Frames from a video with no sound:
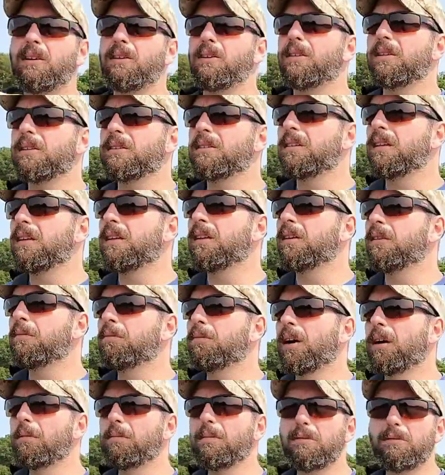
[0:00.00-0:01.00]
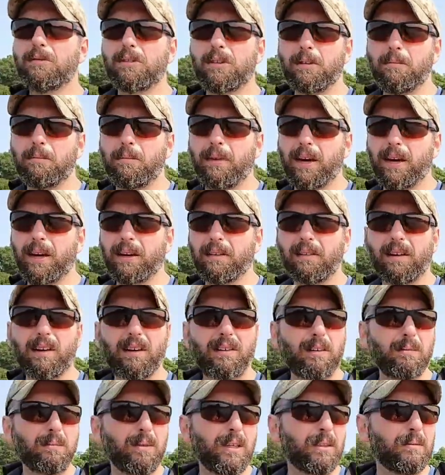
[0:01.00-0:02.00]
You can tell probably from the
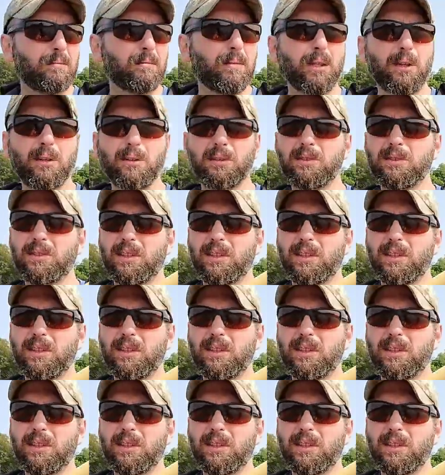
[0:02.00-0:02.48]
background I'm getting blown